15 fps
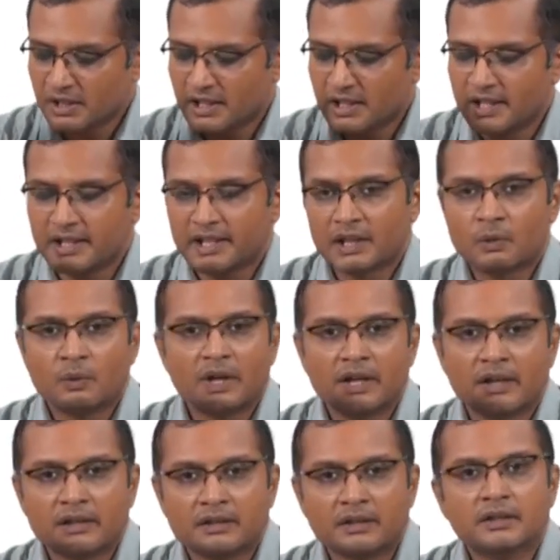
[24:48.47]
I
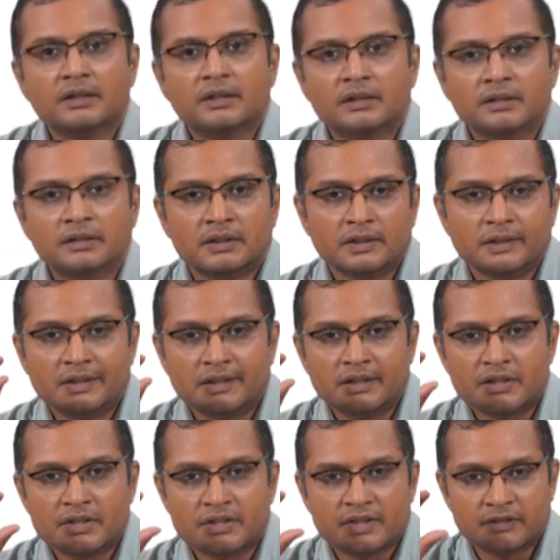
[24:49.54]
require a
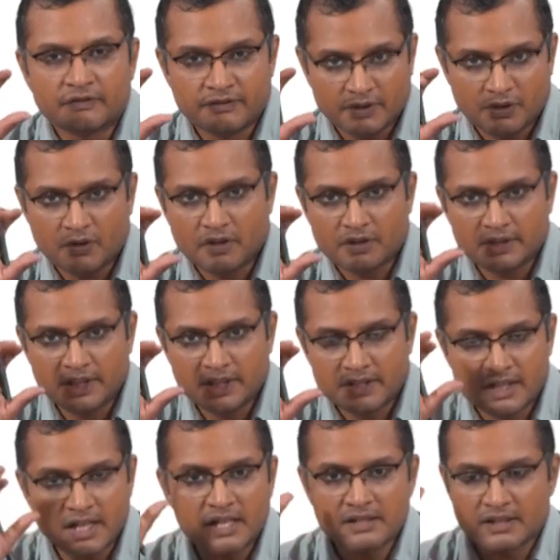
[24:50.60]
shift or the
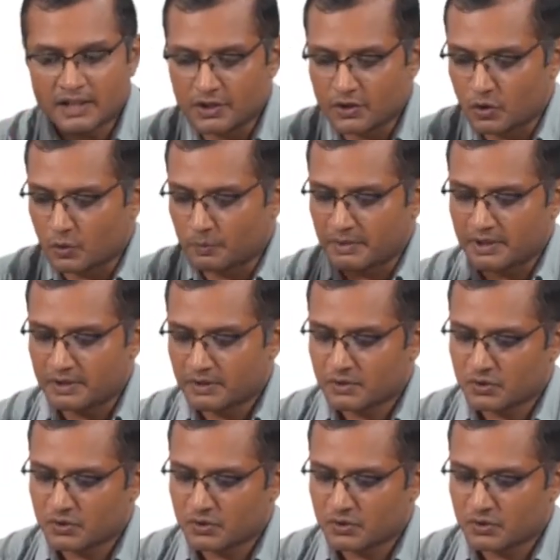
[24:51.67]
change in entropy.